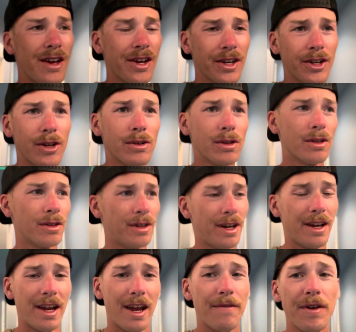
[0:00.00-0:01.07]
You know,
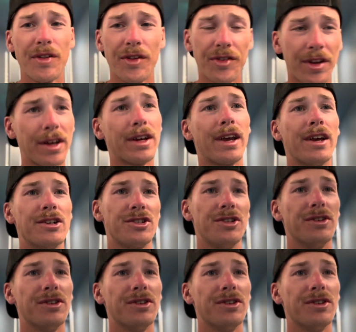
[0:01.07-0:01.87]
if it's a staycation,